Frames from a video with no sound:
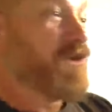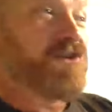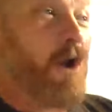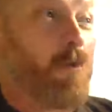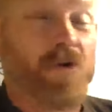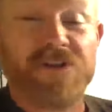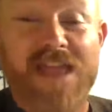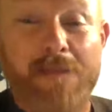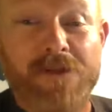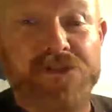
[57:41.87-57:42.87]
You don't want to
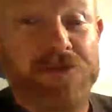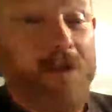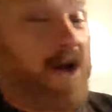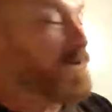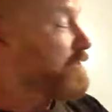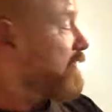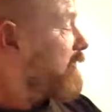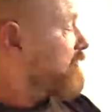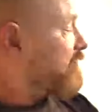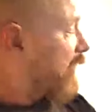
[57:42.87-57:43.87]
damage your mast.
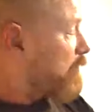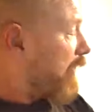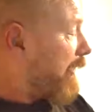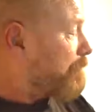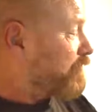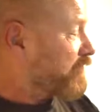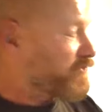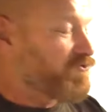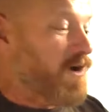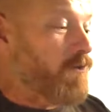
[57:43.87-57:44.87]
So
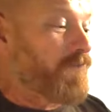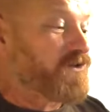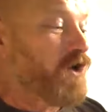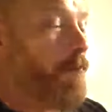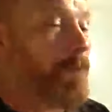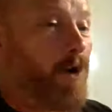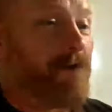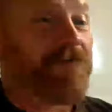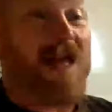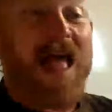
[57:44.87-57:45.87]
just drill the top
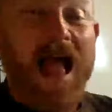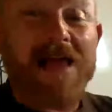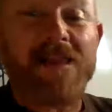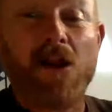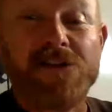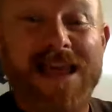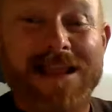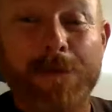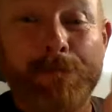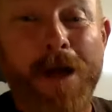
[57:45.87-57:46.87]
off. And then I
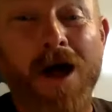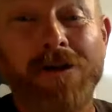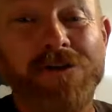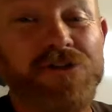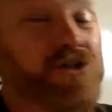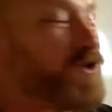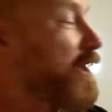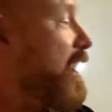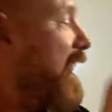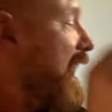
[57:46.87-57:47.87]
take a punch